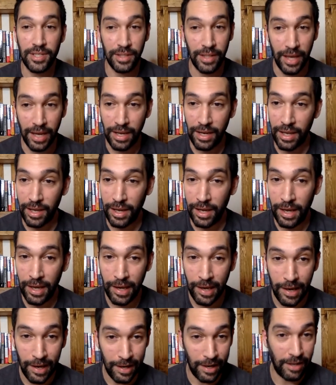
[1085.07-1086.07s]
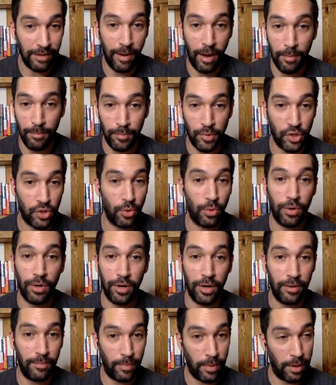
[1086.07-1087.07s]
lady, and I'm sure
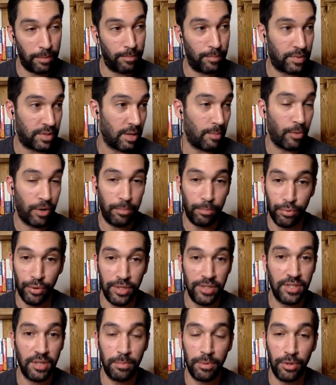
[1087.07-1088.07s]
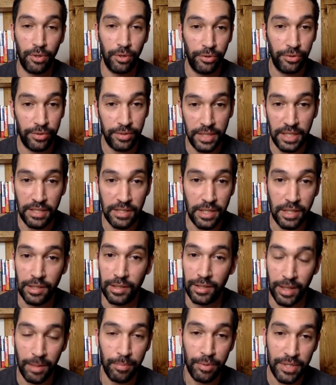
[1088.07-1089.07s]
a somewhat principled, decent
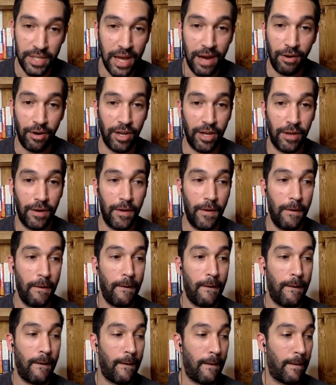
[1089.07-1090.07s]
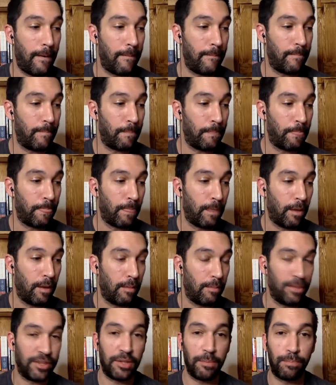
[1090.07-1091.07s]
libertarian.
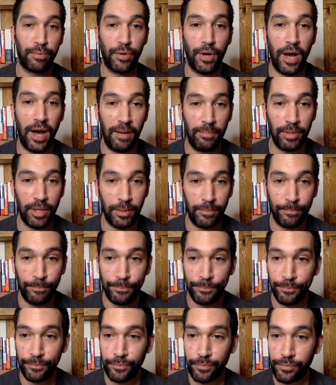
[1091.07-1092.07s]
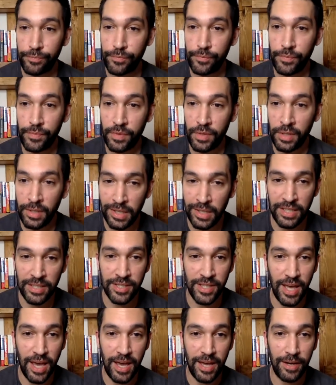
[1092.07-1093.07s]
But the problem is
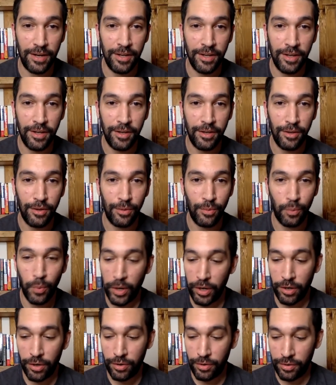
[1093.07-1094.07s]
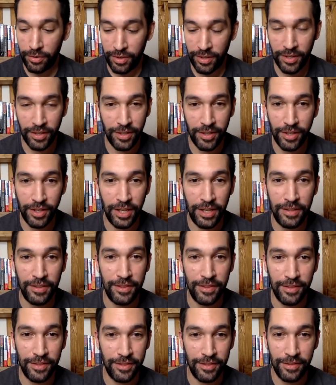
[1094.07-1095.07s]
that we're
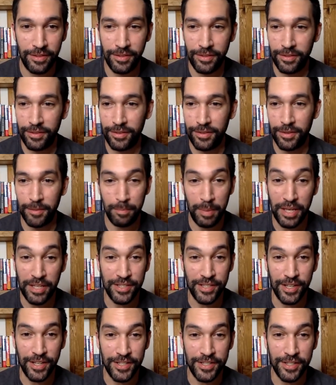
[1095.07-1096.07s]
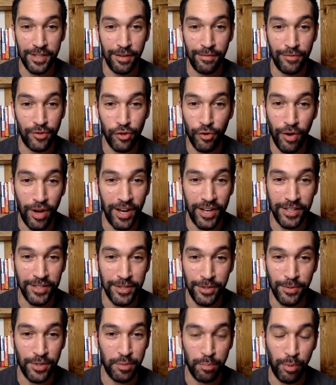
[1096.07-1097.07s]
in the business of trying
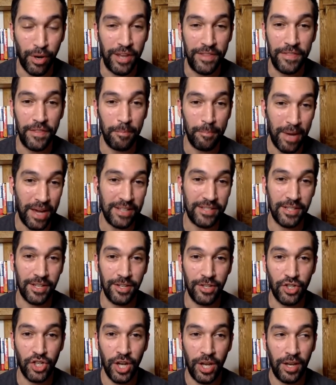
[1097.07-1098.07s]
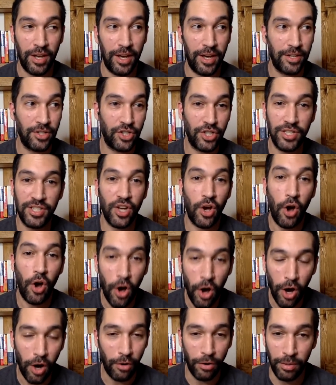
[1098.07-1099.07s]
to spread the message, and she's a
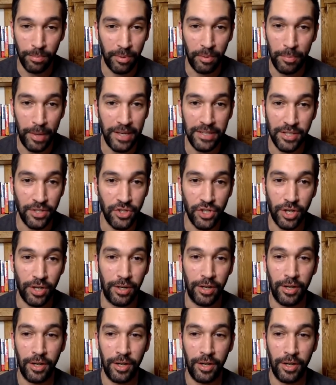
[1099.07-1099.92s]
horrible messenger.